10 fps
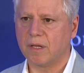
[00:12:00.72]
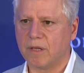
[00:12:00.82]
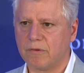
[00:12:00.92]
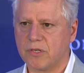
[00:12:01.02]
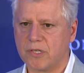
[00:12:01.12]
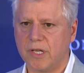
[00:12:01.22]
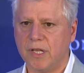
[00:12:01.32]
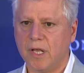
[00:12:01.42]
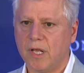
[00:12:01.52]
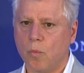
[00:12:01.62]

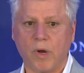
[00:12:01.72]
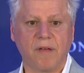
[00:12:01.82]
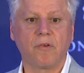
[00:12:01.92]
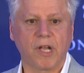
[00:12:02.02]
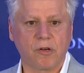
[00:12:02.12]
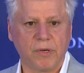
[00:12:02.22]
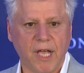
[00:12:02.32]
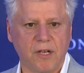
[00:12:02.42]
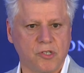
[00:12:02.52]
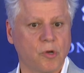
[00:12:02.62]
literacy, whatever it
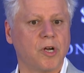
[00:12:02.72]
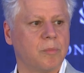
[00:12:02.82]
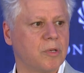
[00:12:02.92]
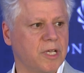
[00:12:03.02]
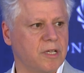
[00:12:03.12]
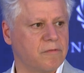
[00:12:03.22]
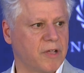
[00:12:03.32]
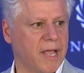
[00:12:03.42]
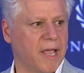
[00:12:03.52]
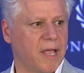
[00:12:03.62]
creates, you're going to believe.
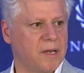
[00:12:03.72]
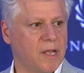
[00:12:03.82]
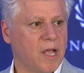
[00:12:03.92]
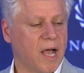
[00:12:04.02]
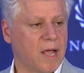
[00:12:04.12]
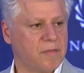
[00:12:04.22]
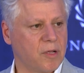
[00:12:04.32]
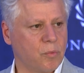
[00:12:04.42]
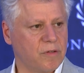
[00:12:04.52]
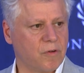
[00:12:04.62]
And I
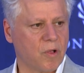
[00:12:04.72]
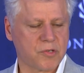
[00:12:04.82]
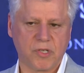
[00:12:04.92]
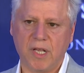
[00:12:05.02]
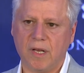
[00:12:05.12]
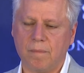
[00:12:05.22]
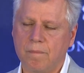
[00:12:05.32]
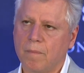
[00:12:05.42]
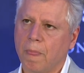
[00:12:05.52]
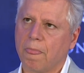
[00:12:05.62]
think we've all seen
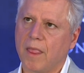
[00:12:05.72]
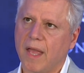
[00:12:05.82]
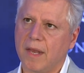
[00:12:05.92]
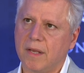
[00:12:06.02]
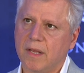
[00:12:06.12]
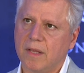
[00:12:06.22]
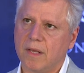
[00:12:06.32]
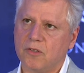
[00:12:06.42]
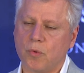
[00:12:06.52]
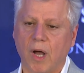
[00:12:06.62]

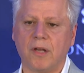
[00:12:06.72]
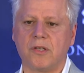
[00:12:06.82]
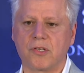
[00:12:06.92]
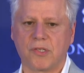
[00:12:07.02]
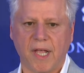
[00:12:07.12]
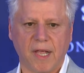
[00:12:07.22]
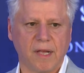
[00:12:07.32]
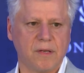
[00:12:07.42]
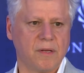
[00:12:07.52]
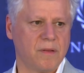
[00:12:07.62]
that to
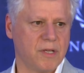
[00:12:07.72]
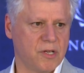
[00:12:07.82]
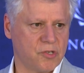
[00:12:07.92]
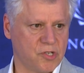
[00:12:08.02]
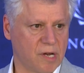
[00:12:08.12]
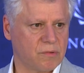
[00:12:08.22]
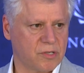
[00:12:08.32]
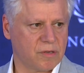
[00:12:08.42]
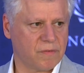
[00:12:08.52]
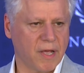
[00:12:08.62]
understand these
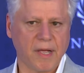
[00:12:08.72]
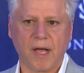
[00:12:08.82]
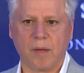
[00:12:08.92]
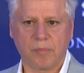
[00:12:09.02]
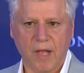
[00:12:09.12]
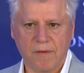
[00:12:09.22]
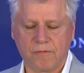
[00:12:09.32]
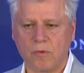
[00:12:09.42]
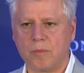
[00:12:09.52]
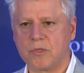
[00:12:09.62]
generative AI
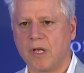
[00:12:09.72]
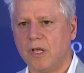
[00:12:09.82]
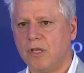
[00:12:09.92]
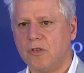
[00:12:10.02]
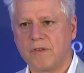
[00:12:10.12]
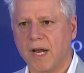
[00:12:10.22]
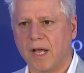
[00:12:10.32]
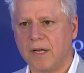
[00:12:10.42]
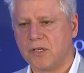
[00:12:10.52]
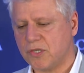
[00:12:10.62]
platforms, you've got to
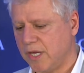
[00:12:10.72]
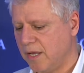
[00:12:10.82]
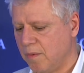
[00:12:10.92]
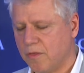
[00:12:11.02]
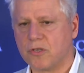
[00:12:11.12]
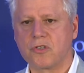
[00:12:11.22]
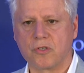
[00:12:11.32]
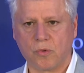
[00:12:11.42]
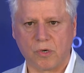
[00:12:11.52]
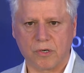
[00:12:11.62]
understand the
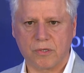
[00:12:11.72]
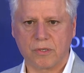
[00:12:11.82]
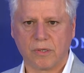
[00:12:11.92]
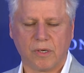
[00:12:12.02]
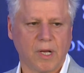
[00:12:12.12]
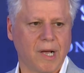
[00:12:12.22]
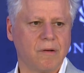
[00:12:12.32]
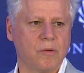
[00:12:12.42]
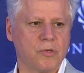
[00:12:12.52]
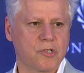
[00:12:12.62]
source,
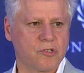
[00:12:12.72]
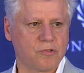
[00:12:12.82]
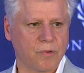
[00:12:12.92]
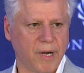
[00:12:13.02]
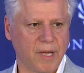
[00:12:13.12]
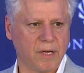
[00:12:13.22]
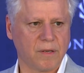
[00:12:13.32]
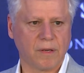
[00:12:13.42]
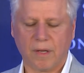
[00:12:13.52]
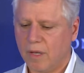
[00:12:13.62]
how it was
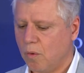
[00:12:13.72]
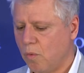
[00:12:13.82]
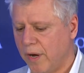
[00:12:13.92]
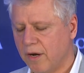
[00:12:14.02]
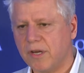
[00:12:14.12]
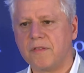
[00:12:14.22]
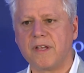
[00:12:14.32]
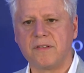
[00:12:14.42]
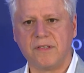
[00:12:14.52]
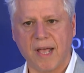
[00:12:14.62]
trained, where did the
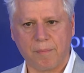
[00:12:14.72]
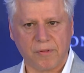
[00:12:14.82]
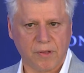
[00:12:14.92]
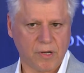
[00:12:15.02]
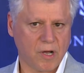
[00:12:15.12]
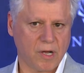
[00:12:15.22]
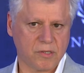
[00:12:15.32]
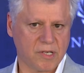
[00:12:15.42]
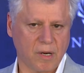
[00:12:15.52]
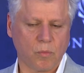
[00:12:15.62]
depth of the
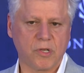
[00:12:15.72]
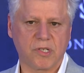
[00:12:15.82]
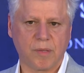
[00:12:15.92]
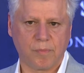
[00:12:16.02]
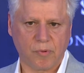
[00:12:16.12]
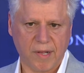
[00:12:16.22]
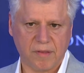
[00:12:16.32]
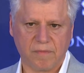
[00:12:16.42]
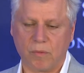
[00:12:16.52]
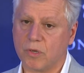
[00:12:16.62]
content, what's the breadth
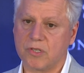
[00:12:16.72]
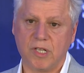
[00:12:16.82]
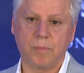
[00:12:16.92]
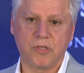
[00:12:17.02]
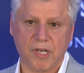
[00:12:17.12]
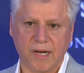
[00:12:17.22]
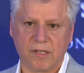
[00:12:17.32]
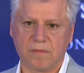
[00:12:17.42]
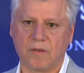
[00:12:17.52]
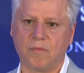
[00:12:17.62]
of it, what's the
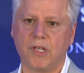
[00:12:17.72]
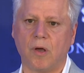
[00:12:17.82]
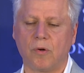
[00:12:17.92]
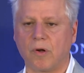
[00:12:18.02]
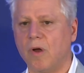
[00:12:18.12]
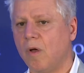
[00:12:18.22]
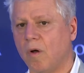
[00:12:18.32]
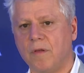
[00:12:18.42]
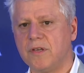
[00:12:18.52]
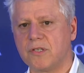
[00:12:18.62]
objective of the owner.
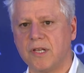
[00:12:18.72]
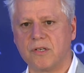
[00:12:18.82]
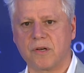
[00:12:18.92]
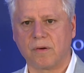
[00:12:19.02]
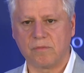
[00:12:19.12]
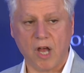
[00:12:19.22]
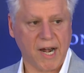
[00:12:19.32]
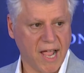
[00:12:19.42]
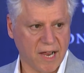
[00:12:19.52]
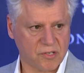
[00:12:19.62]
All these things are not
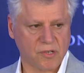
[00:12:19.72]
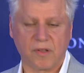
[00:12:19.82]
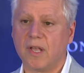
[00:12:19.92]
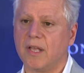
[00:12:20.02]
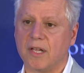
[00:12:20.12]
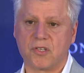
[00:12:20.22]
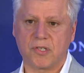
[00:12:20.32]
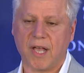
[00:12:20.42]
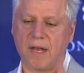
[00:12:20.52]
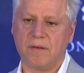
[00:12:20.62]
asked.
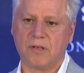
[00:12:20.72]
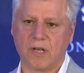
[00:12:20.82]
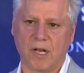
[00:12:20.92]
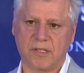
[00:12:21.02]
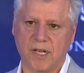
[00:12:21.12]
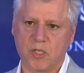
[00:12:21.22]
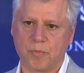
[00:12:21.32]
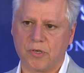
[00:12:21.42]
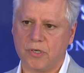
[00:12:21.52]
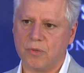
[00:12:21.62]
Instead, content's
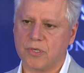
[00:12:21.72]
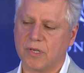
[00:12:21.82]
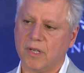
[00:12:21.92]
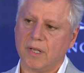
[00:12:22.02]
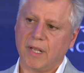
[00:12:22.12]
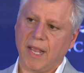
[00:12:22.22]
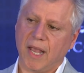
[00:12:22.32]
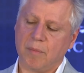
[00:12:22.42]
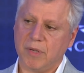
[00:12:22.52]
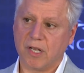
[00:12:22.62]
produced,
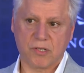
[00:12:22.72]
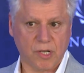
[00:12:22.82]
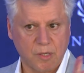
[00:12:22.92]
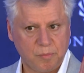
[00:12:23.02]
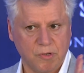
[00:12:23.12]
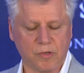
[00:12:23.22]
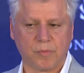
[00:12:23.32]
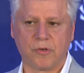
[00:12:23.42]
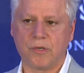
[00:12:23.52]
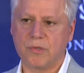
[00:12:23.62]
and because the computer
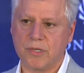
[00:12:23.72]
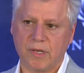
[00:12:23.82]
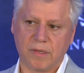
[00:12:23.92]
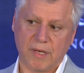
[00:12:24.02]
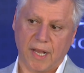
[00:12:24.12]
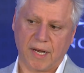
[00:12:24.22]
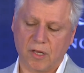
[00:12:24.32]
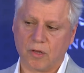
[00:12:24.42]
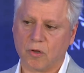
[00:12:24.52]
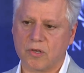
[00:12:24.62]
produced it, and
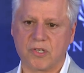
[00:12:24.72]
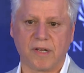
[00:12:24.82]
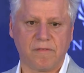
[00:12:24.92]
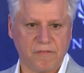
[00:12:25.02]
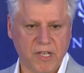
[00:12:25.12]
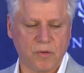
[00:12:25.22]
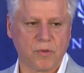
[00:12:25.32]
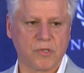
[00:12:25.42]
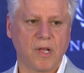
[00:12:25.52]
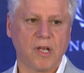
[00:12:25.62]
it looks and
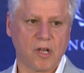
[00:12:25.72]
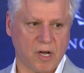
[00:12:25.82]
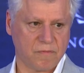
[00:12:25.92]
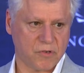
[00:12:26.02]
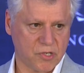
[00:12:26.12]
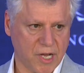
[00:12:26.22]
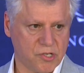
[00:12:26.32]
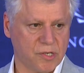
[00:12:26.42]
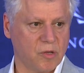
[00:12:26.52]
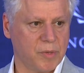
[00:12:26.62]
feels
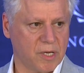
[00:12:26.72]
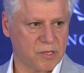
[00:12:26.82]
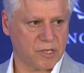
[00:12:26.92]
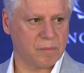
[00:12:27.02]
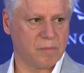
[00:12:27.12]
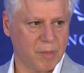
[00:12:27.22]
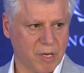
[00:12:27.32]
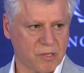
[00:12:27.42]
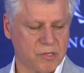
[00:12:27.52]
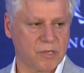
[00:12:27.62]
conversational because it
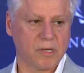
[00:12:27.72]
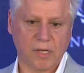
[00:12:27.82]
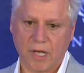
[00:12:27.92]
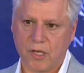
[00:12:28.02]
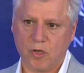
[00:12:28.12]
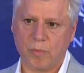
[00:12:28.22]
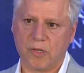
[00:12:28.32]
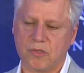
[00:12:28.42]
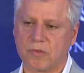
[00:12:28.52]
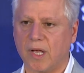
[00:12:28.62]
mimics a human's